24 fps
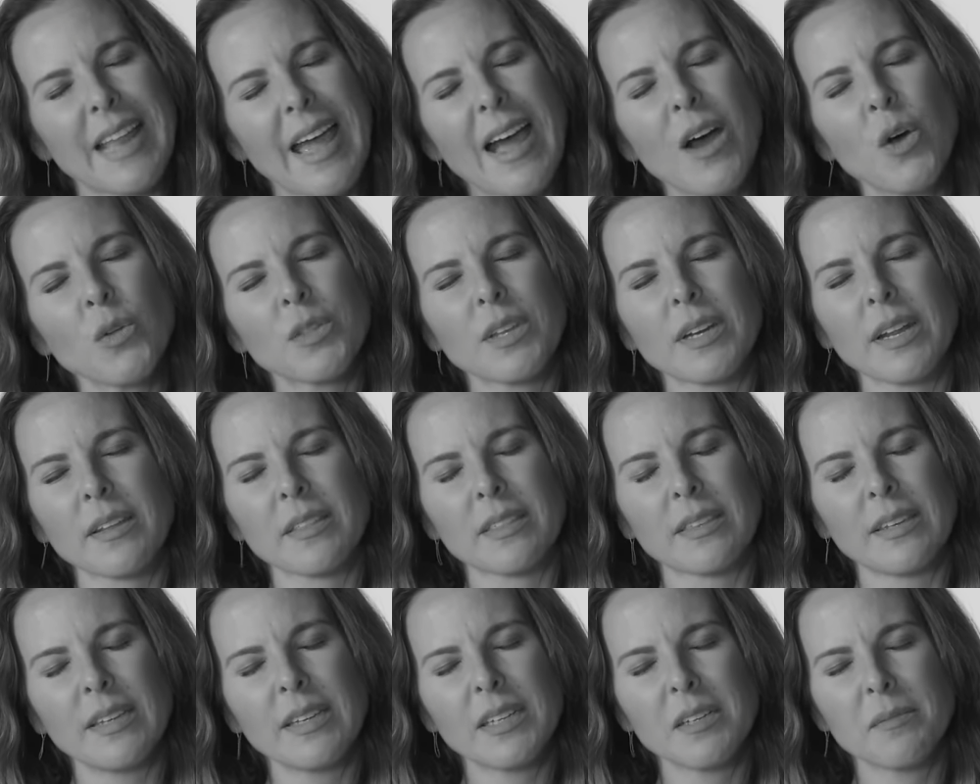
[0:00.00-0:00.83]
now that I
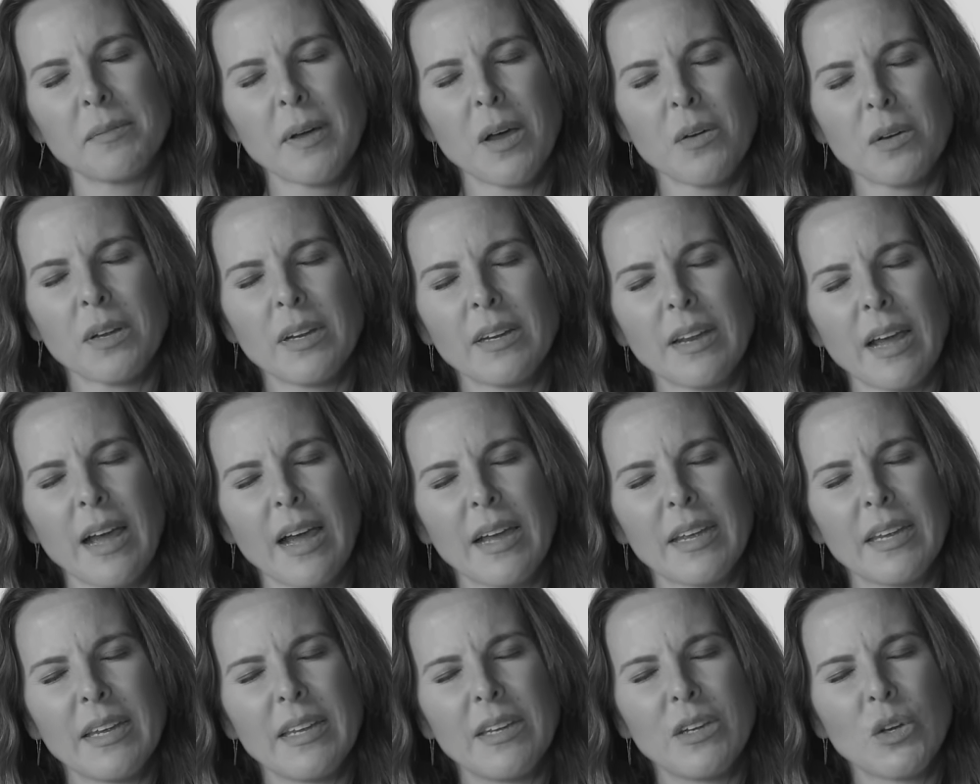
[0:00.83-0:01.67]
think about it,
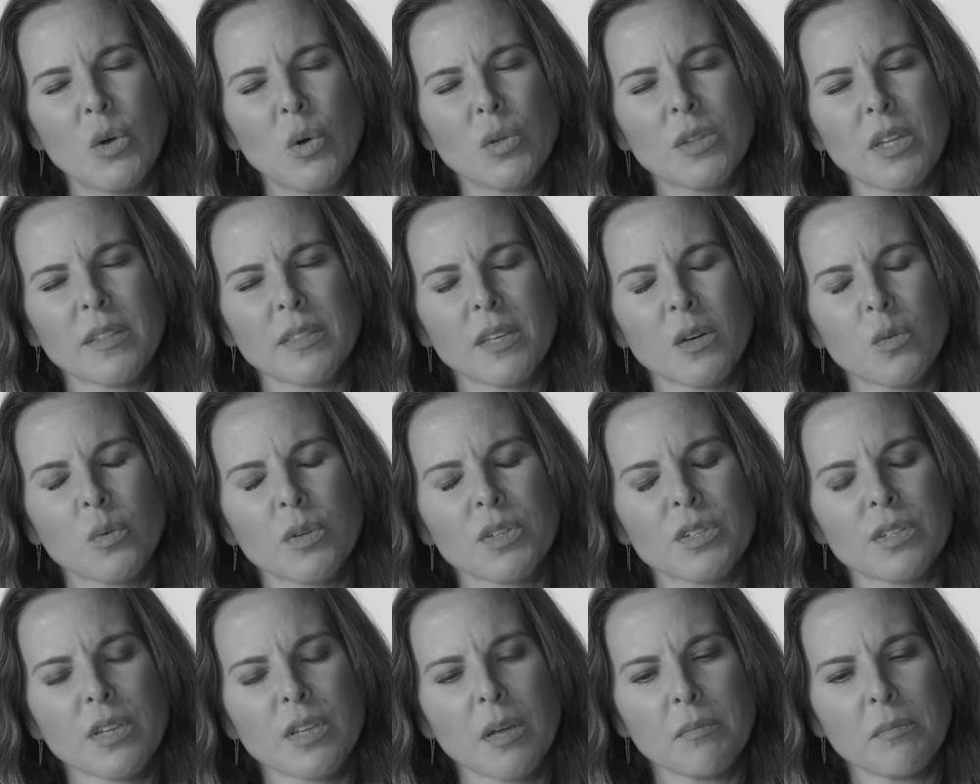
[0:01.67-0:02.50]
I know that there
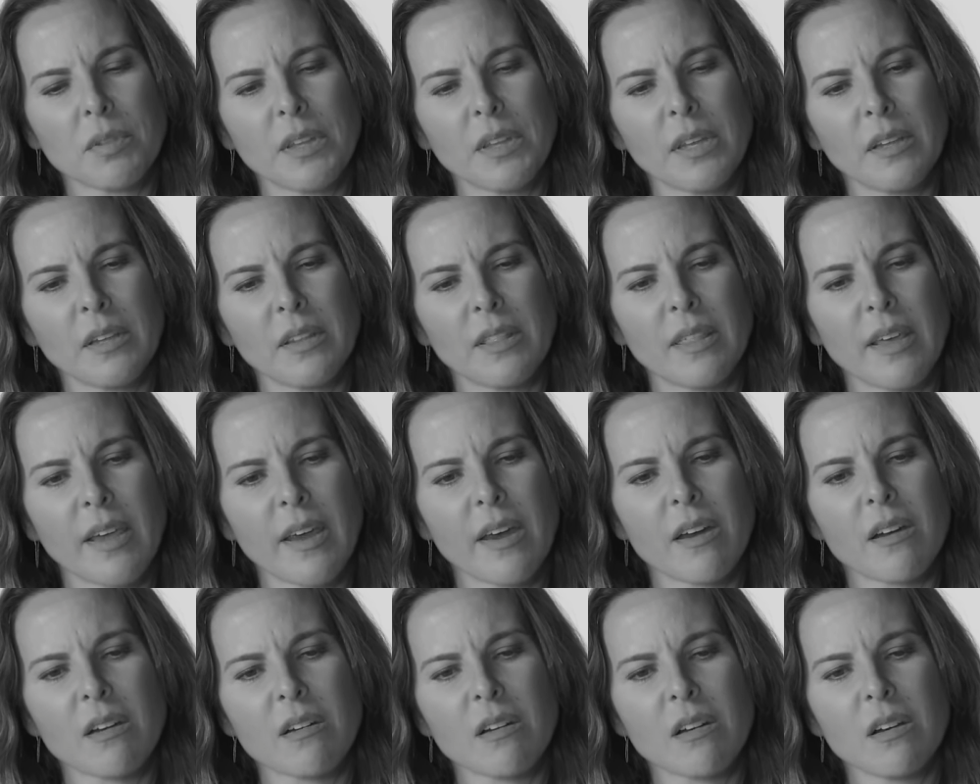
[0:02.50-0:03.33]
was something
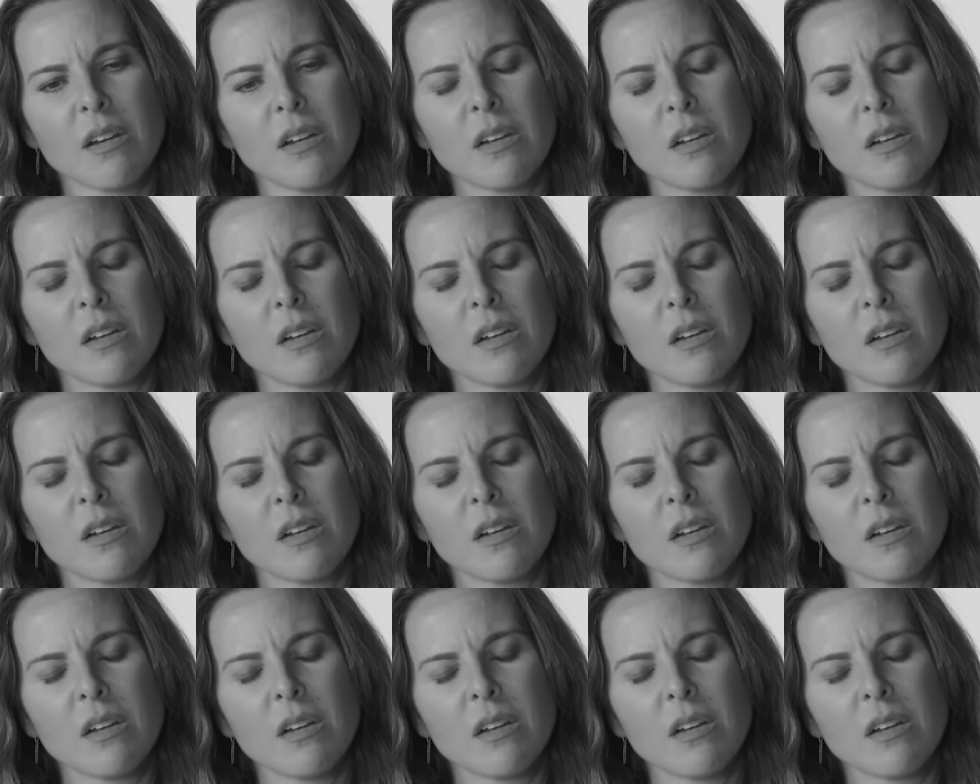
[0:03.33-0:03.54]
there